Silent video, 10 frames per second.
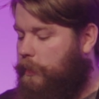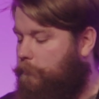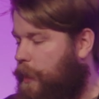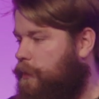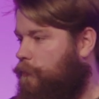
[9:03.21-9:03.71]
like
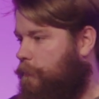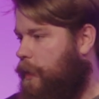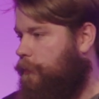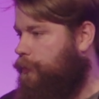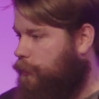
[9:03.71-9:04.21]
a password
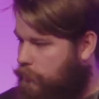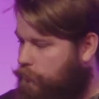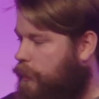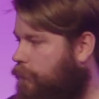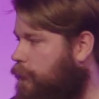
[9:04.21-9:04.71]
manager,
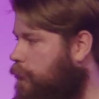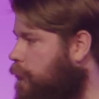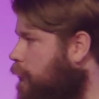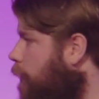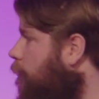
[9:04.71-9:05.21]
because we have to do
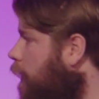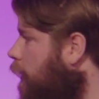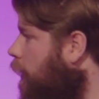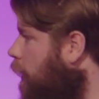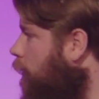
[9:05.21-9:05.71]
the same
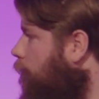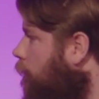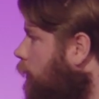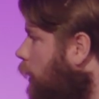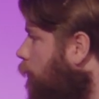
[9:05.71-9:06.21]
thing, and
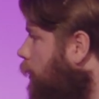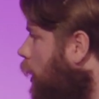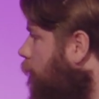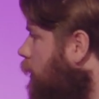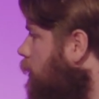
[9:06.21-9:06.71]
that'll be
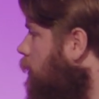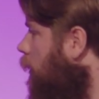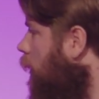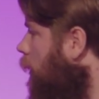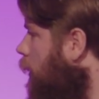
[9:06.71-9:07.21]
obvious
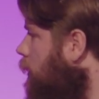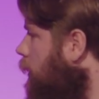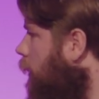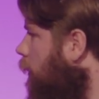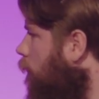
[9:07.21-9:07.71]
in a
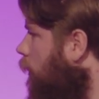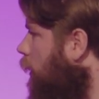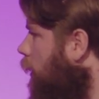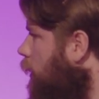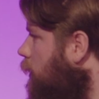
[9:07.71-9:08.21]
second
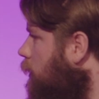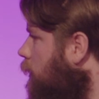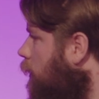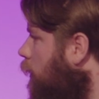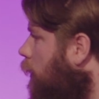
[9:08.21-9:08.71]
why that
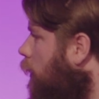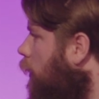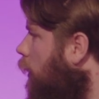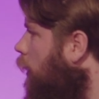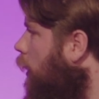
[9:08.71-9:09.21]
is.
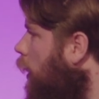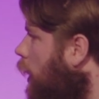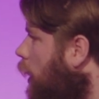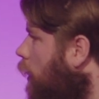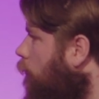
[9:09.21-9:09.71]

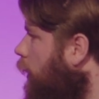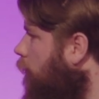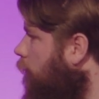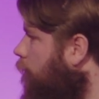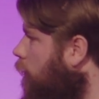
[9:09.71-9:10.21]
We
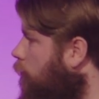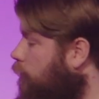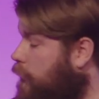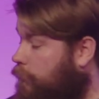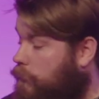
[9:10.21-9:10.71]
have
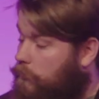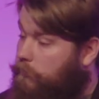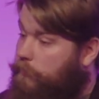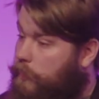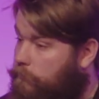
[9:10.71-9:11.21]
something called
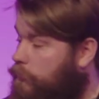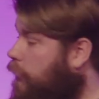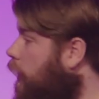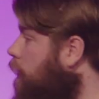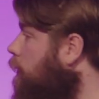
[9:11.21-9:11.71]
a recovery
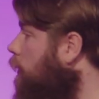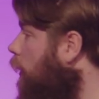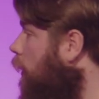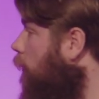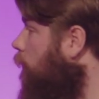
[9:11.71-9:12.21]
kit,
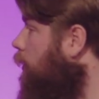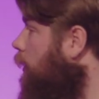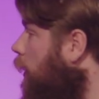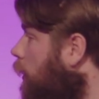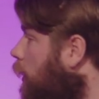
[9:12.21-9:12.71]
which